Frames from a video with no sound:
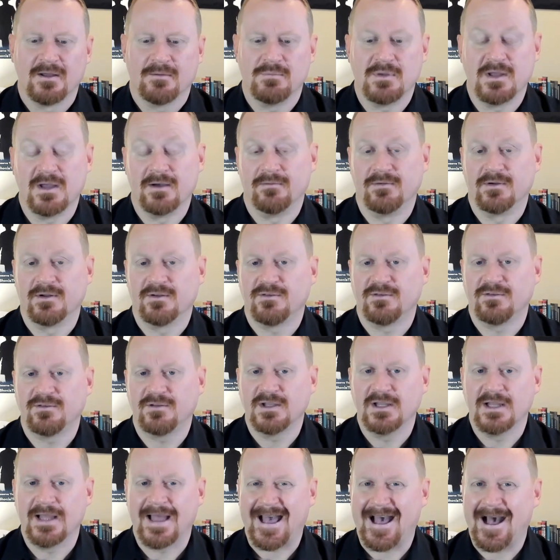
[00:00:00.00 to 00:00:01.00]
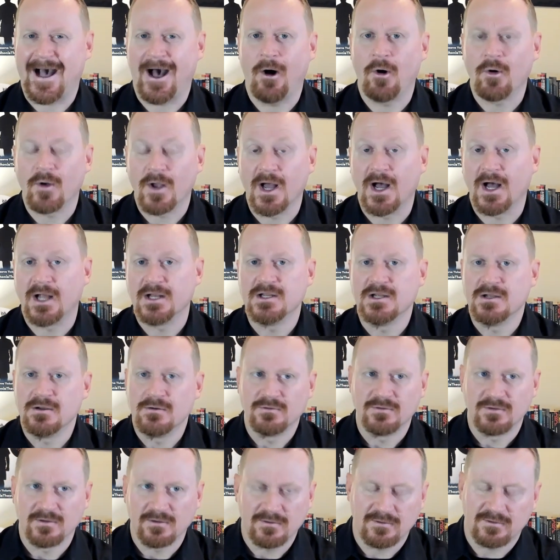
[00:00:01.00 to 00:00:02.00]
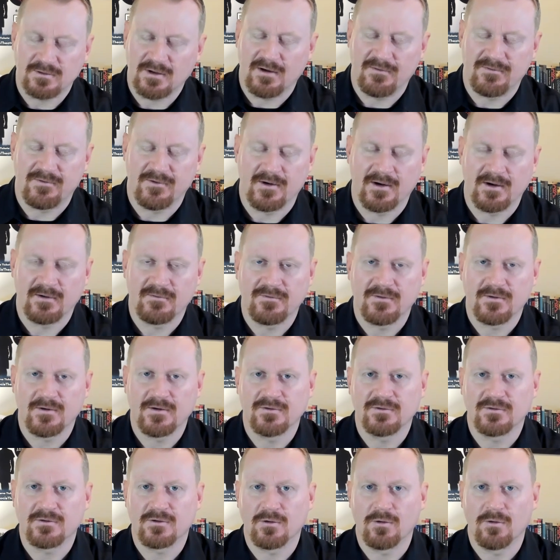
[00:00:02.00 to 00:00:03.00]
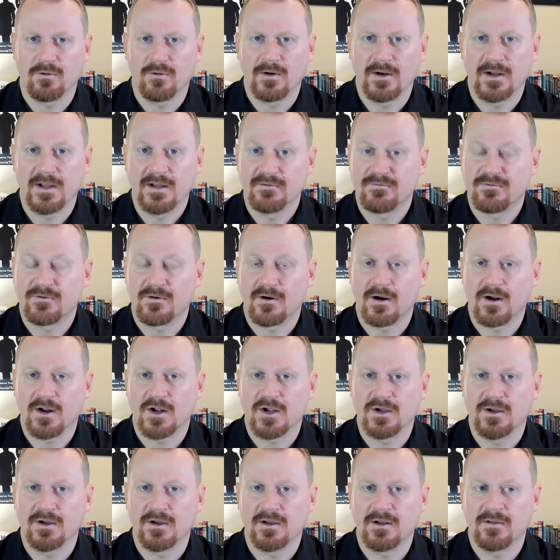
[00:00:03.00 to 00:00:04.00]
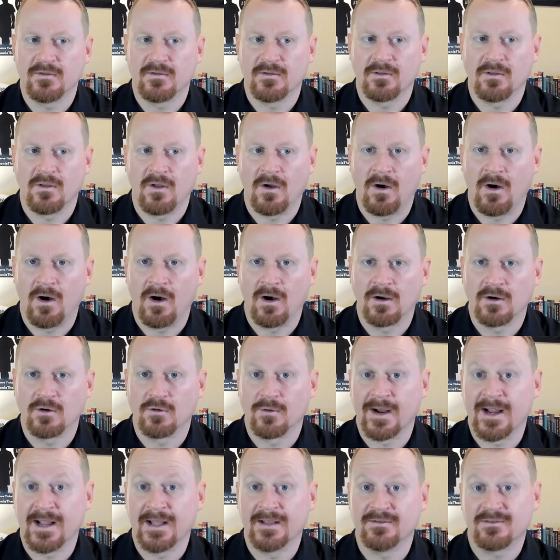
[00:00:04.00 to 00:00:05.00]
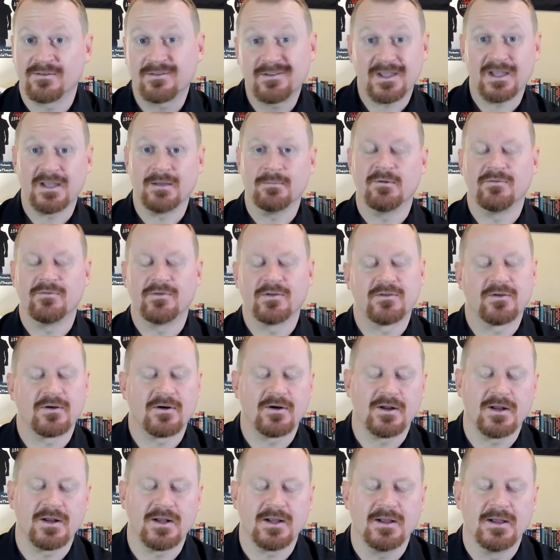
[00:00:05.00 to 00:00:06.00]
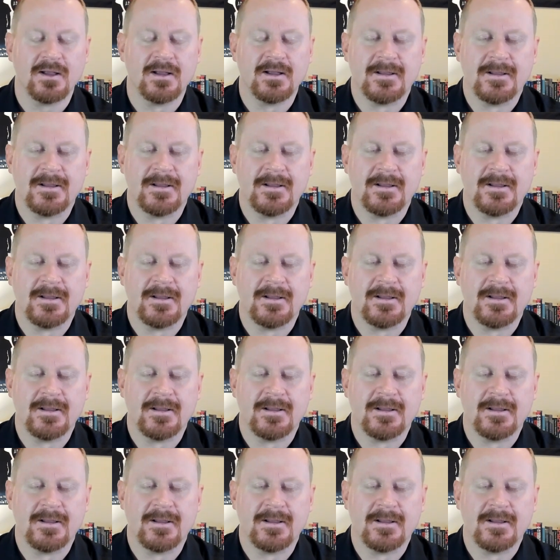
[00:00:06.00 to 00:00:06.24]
be able to see how God uses suffering for His glory and for our good in the long, grand scheme of eternity.